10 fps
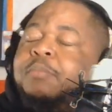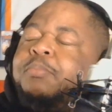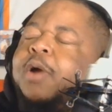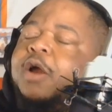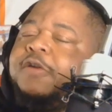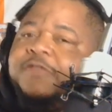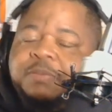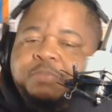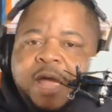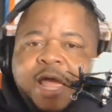
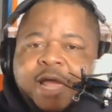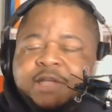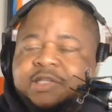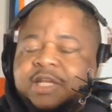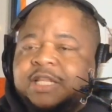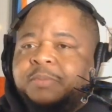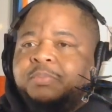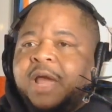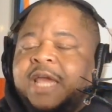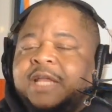Perfect pass in the
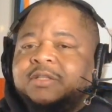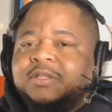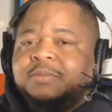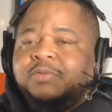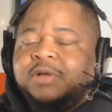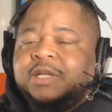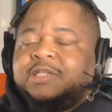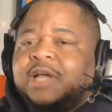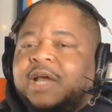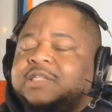paint to Brittany
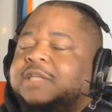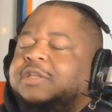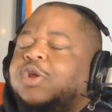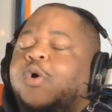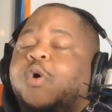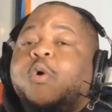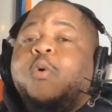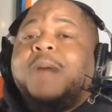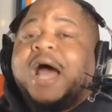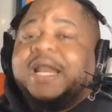Sykes, and
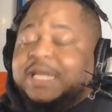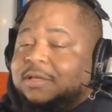nobody